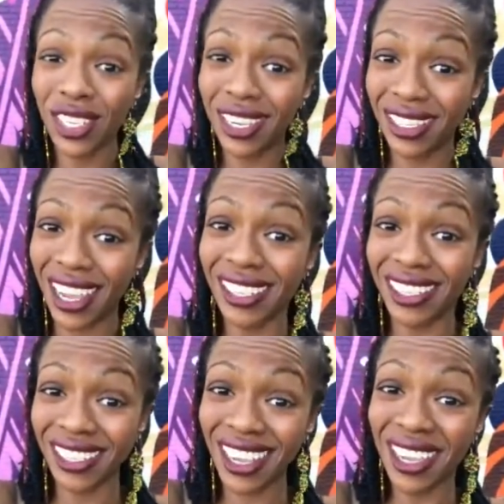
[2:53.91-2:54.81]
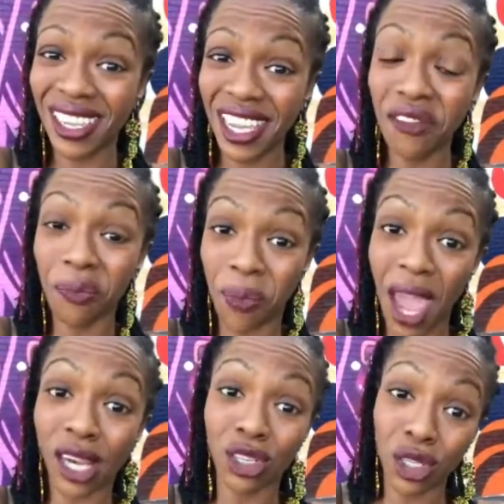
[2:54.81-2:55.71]
actually inclined to say give it
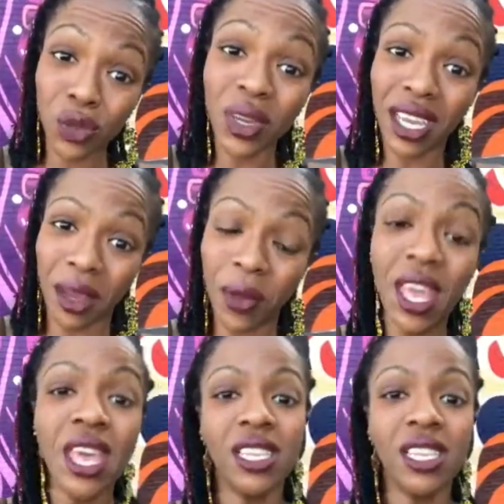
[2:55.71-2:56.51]
back to him.